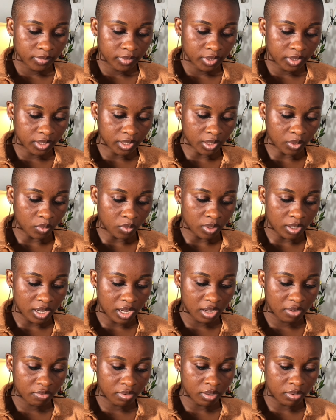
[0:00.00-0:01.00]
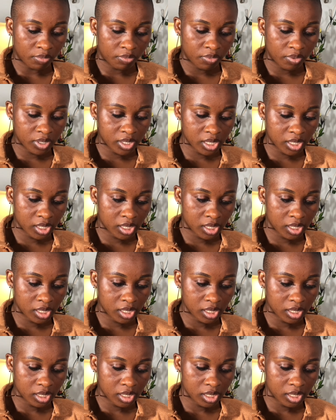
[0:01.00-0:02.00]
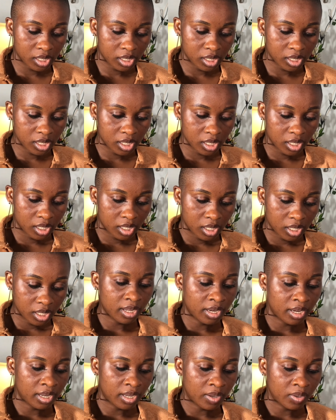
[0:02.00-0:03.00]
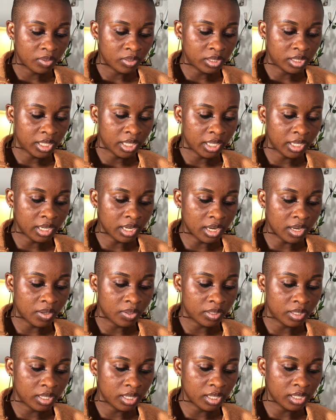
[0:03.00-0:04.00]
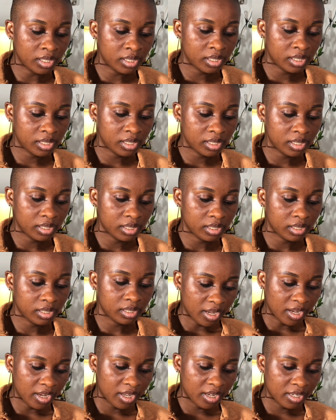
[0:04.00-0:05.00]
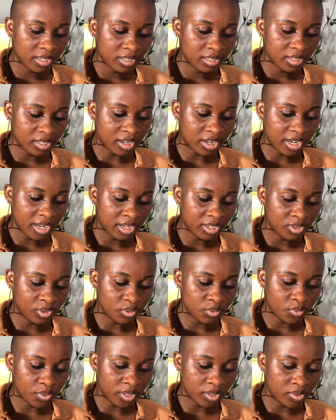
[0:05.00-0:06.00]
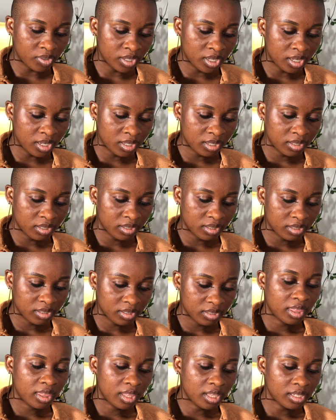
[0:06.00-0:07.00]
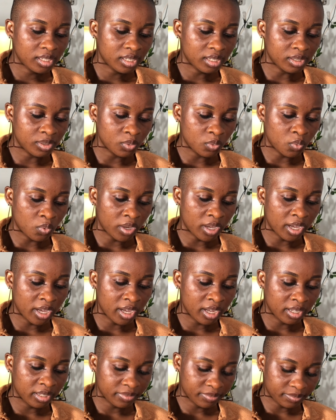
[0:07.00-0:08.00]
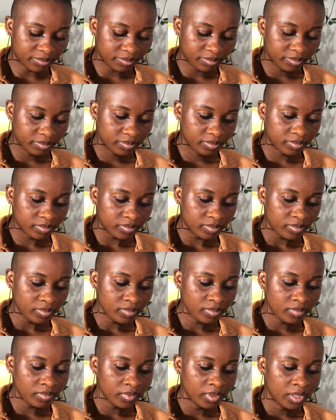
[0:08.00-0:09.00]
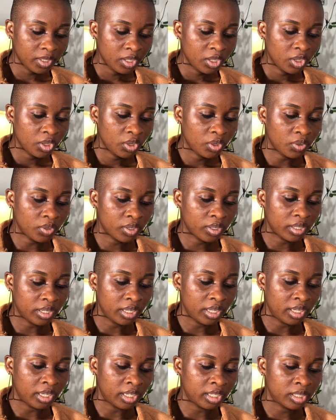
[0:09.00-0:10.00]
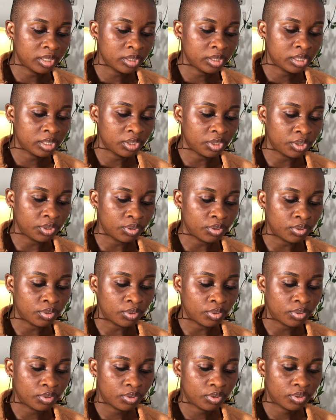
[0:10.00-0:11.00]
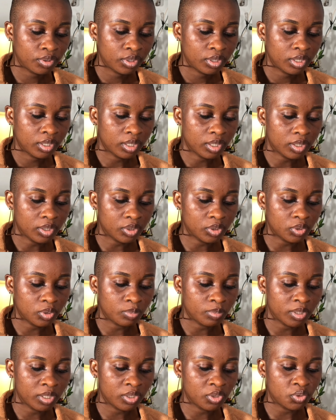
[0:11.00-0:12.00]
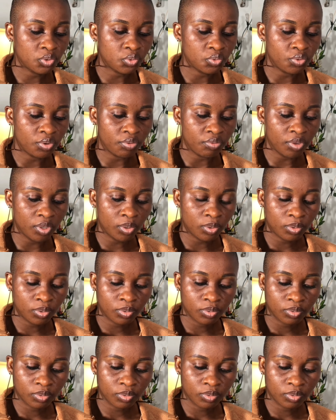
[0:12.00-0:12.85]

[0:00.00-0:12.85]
So we'll have our first, and I'll take out this heading size regular. This is where you can include your customer's review.